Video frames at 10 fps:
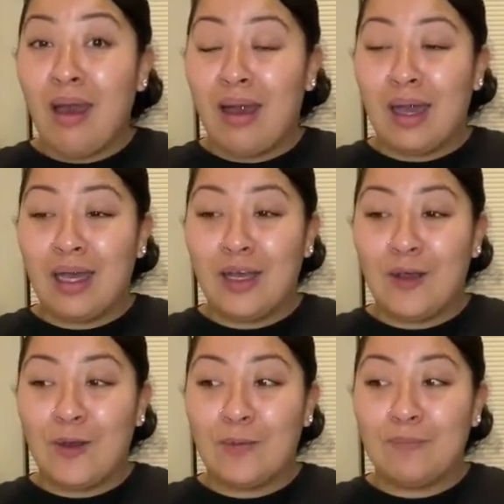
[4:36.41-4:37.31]

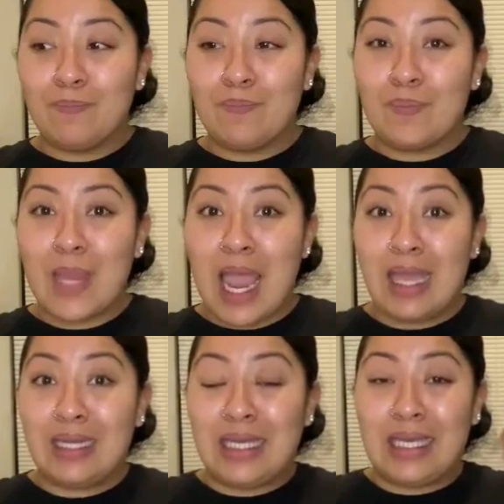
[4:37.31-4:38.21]

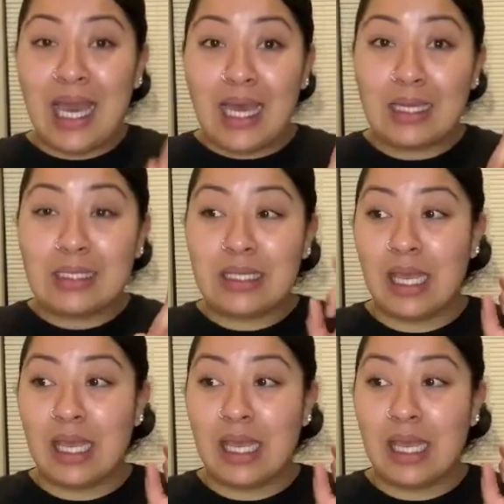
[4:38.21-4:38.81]
And yes,